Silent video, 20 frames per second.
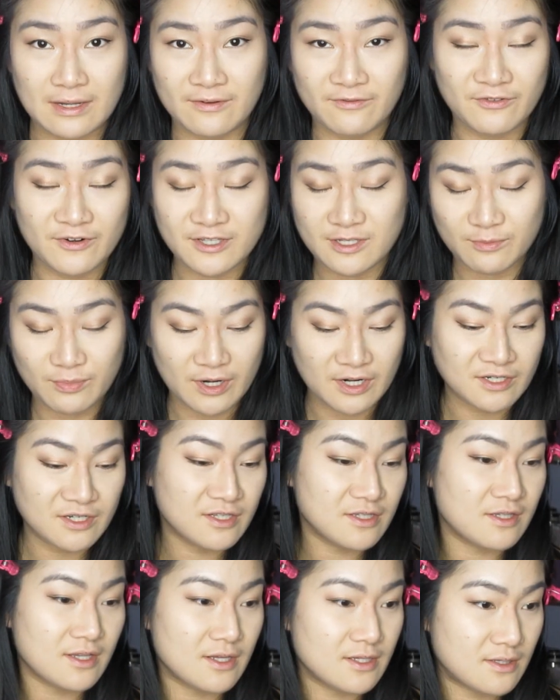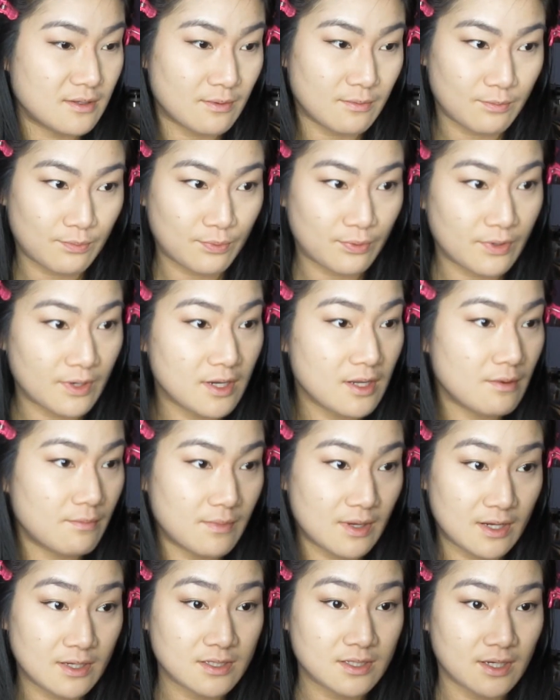first impressions, is pretty
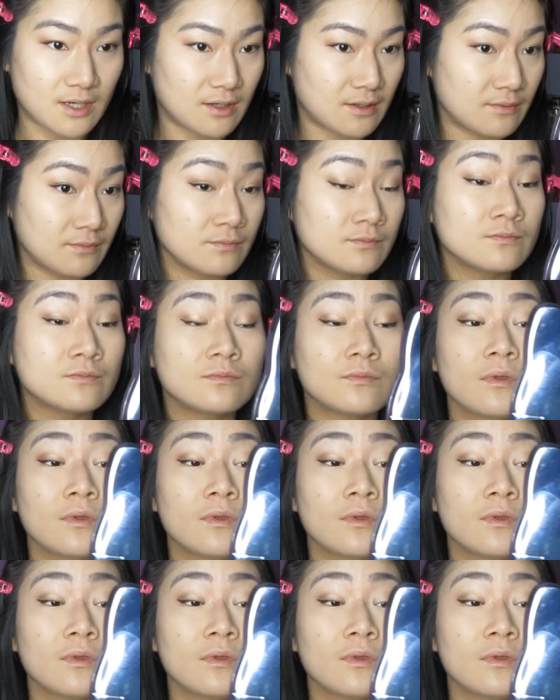amazing.